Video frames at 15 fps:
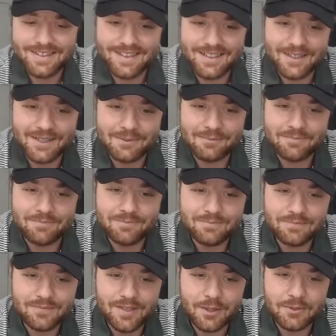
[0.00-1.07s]

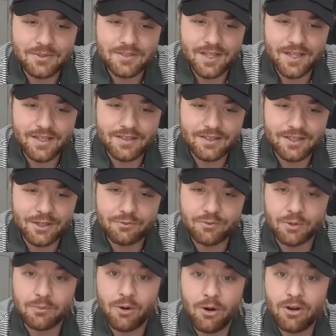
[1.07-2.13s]
I would say,
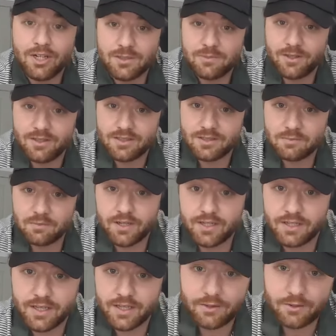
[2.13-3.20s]
from our experiences
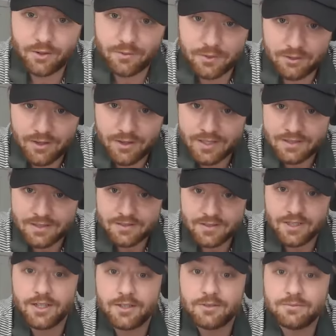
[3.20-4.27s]
playing together over the last,
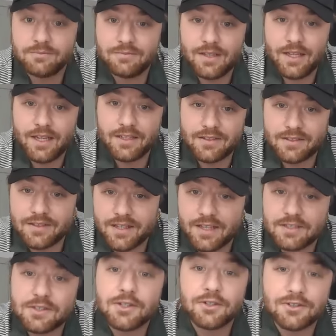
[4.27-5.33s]
8 to
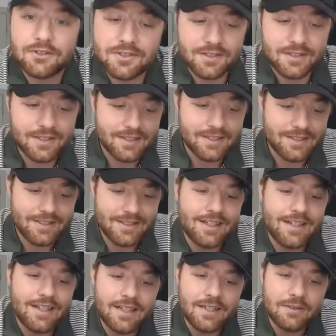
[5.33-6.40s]
10 years,
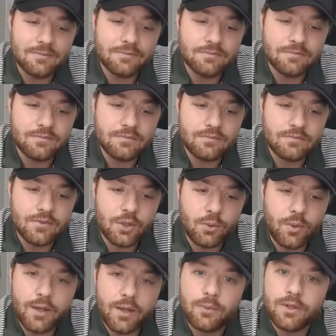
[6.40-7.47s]

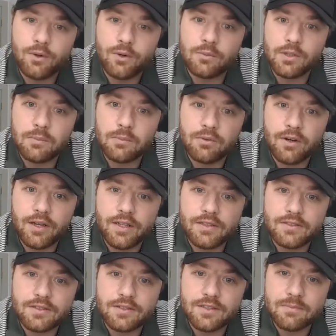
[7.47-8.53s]
the way we normally play
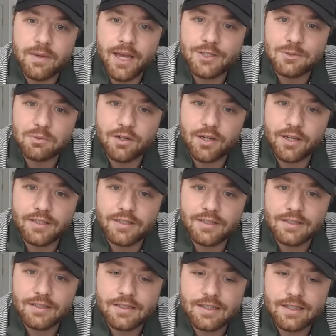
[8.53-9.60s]
is match play,
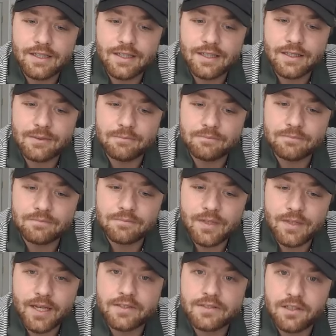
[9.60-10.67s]

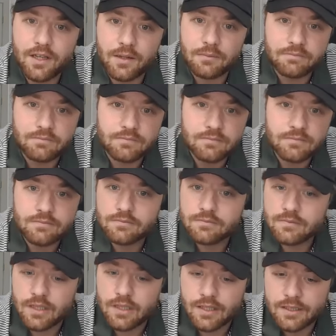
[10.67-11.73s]
heads up,
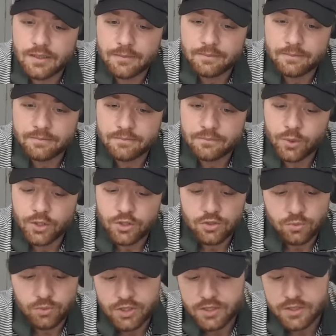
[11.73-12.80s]

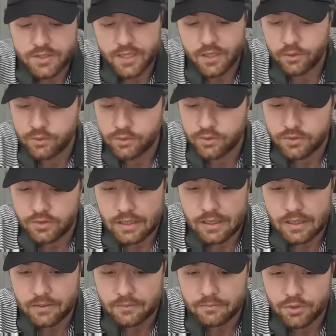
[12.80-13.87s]
which entails
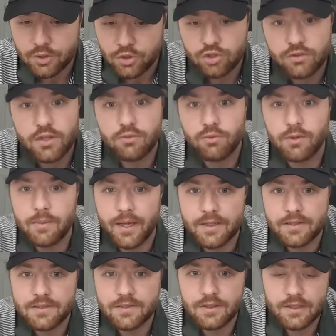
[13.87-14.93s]
usually 3
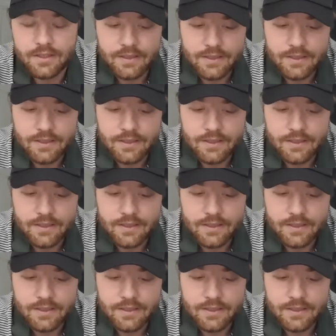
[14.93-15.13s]
bets.